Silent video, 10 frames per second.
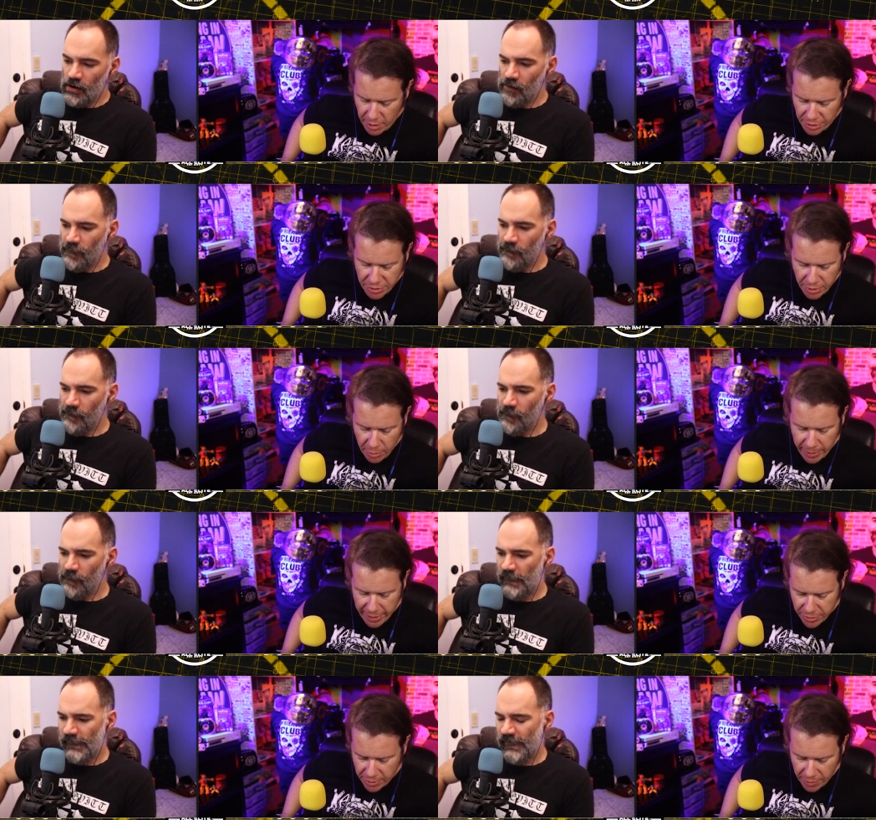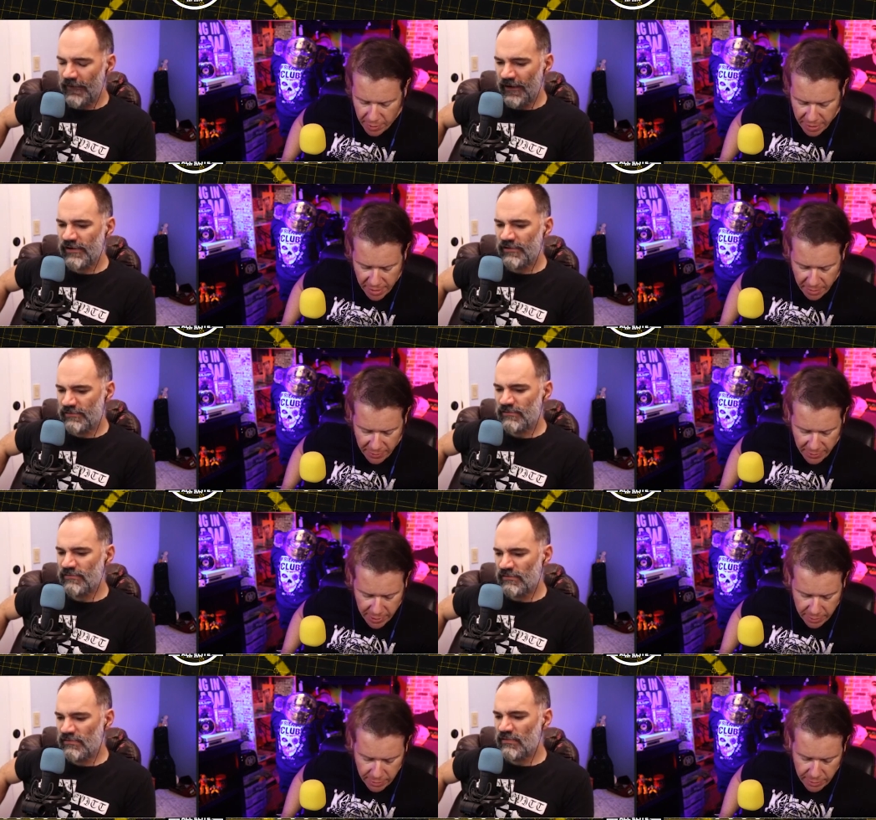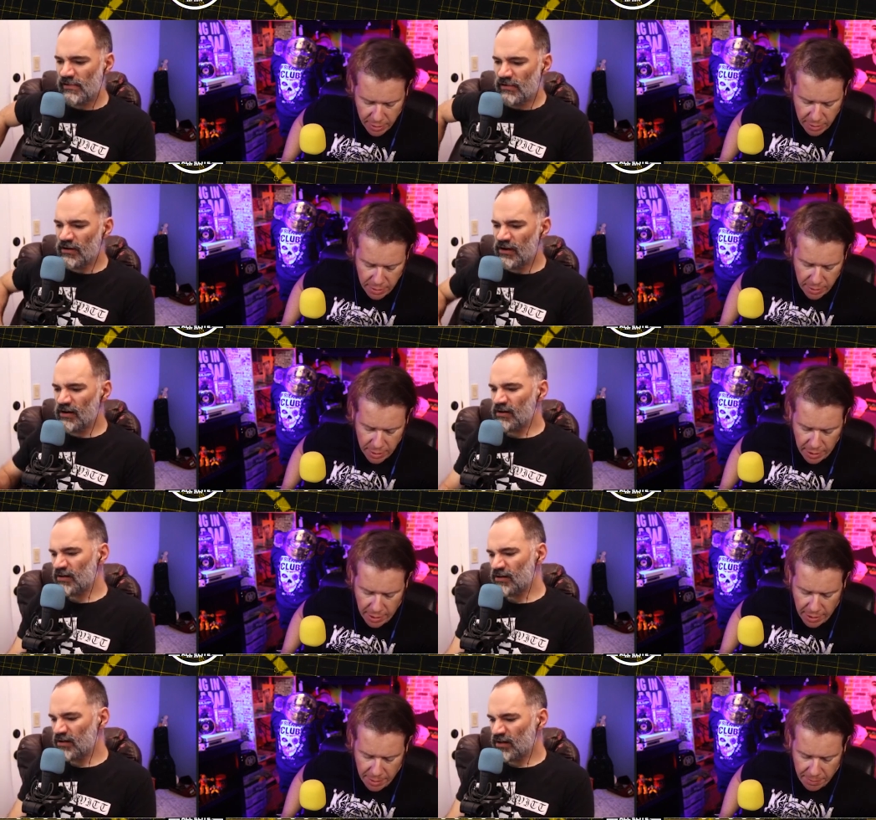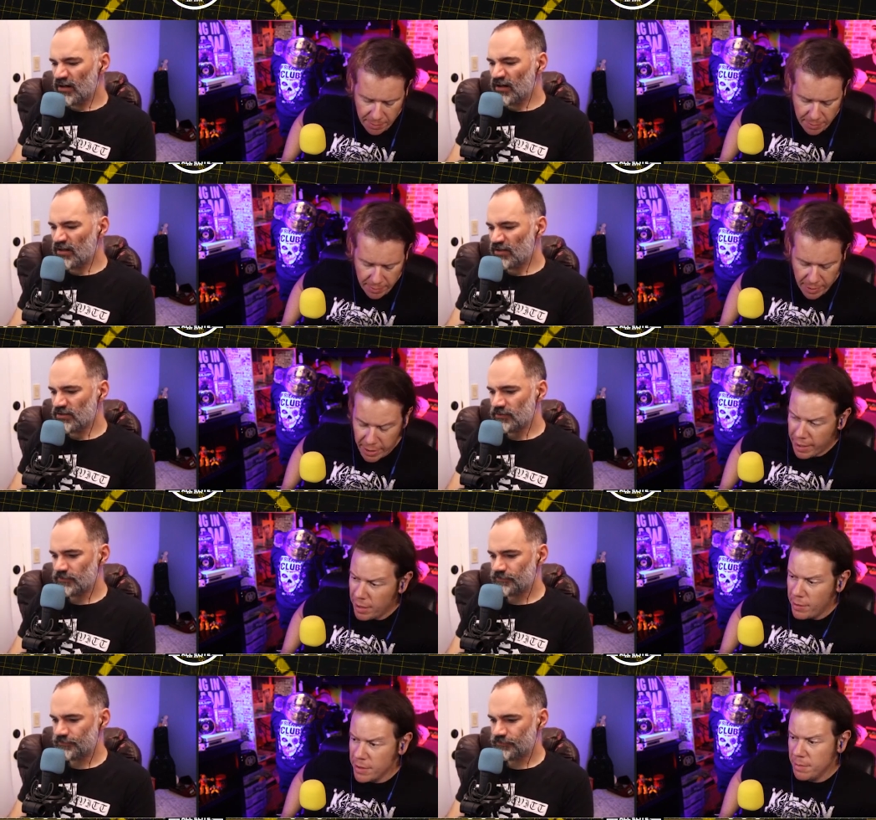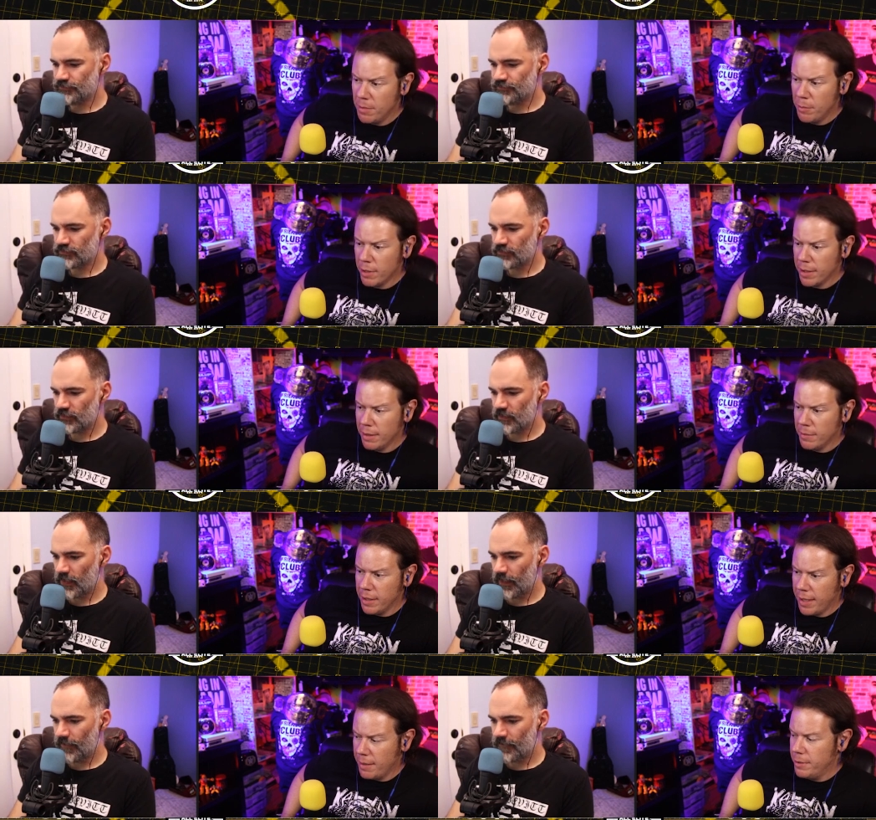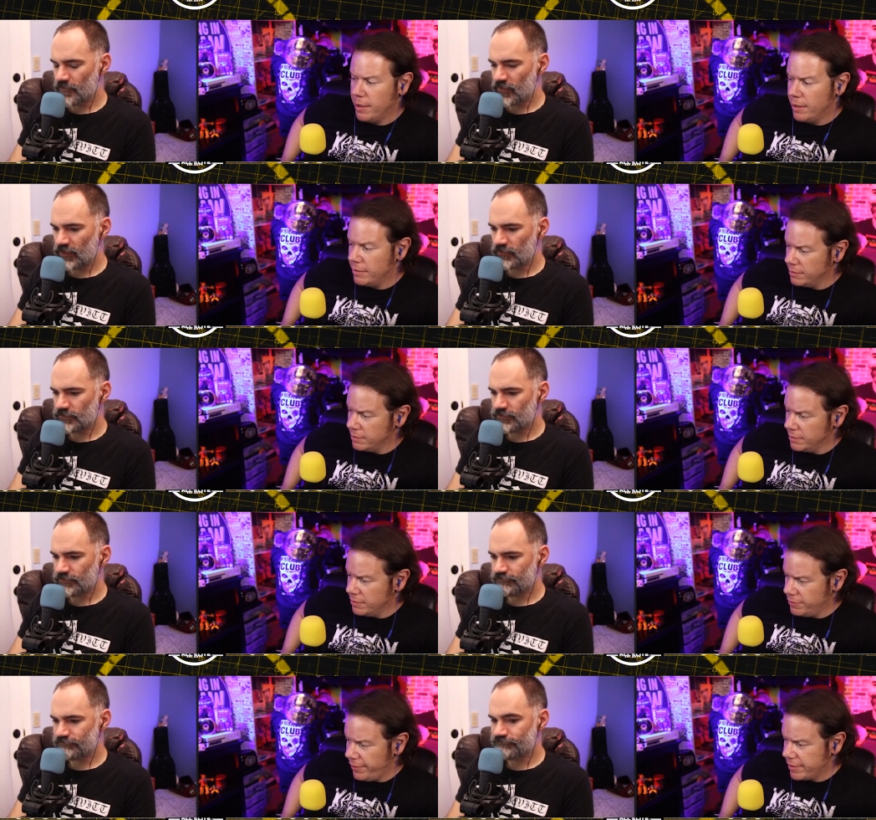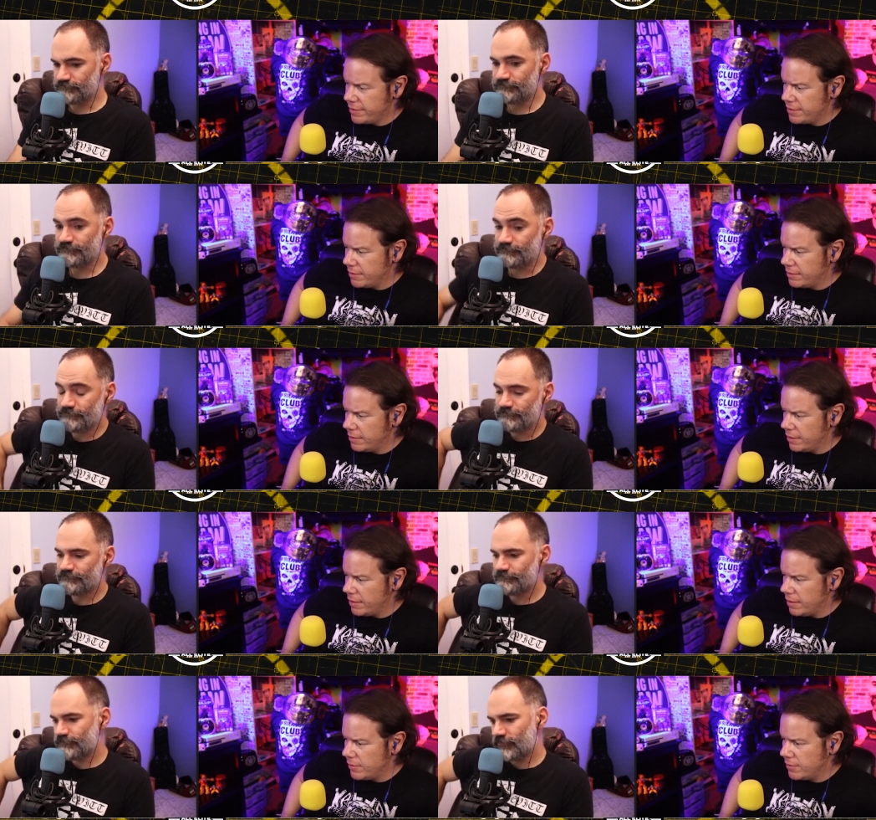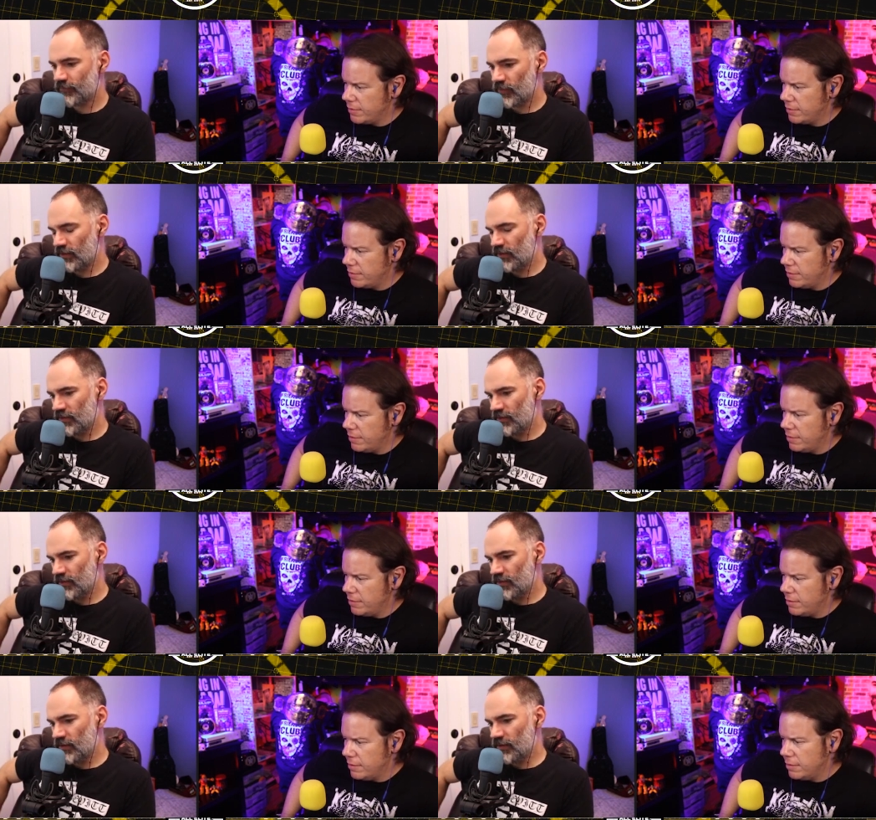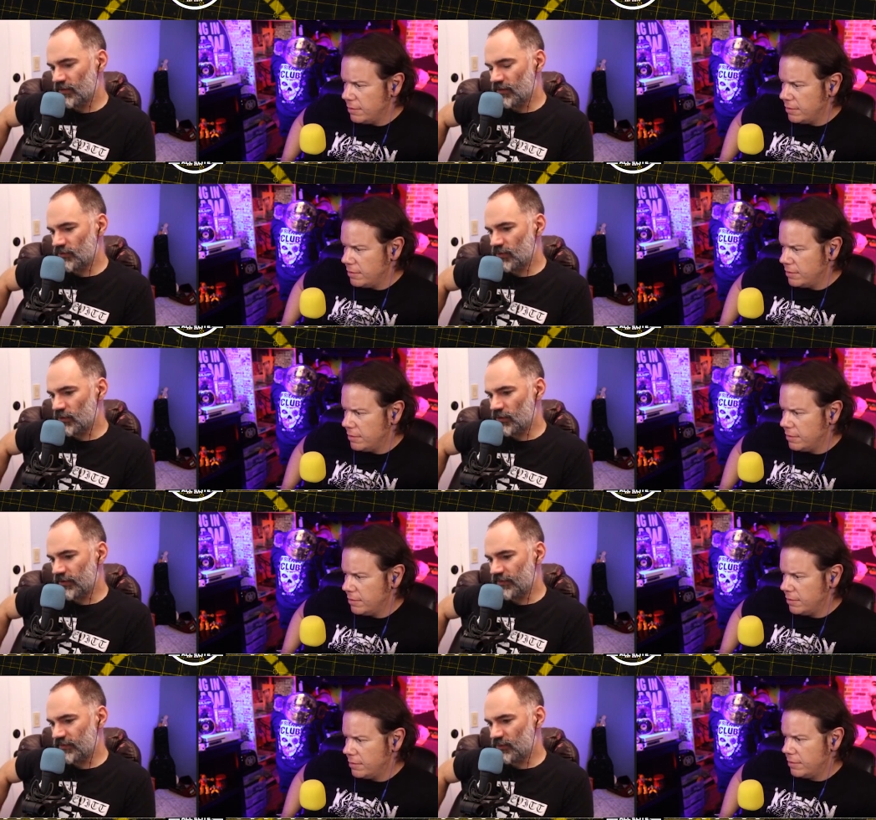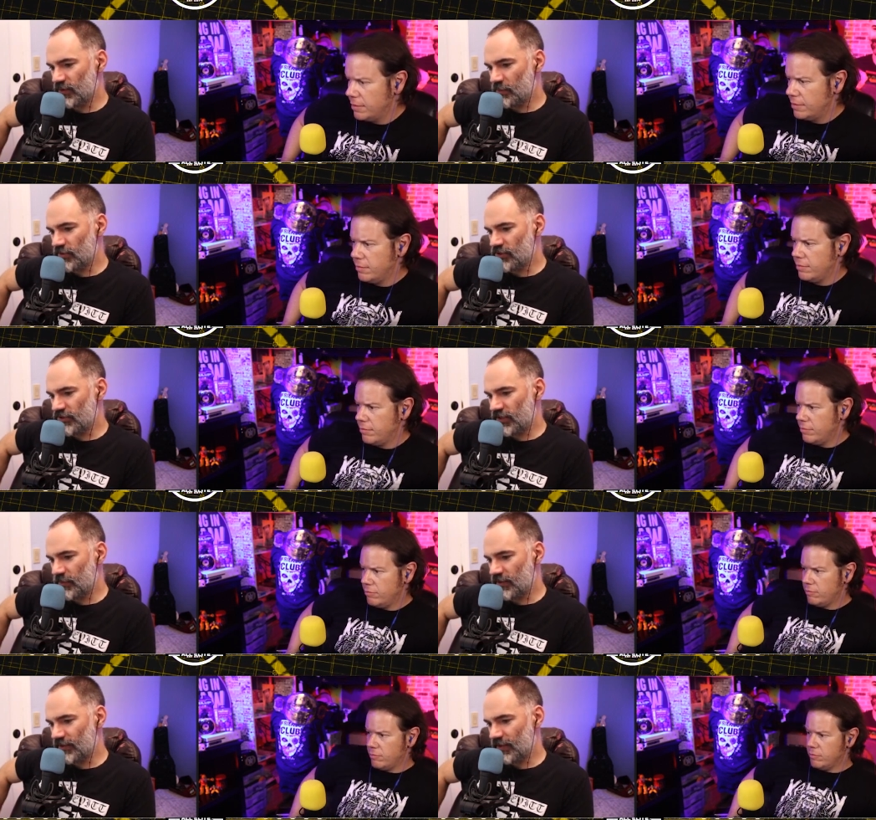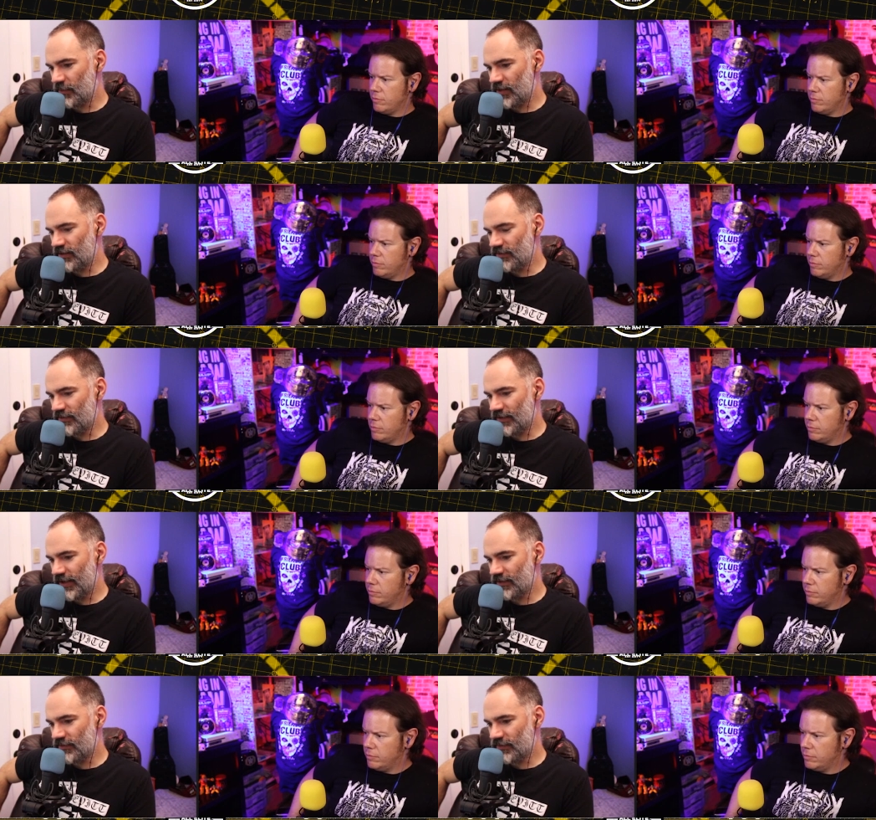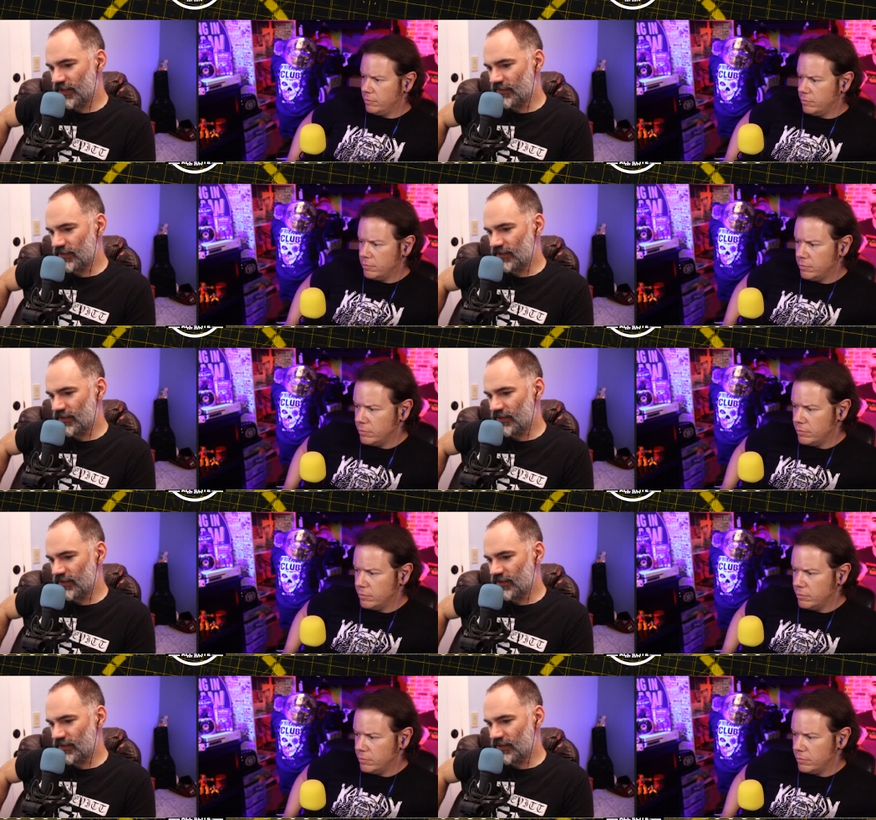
Speaker 1: I should go back and try to watch some of it. Um, but I got to watch a bit more to get my Abaddon
Speaker 2: fix, mm-hmm. I guess. Uh, Joe Horace says, What I appreciate about Dynamite is the lack of Kevin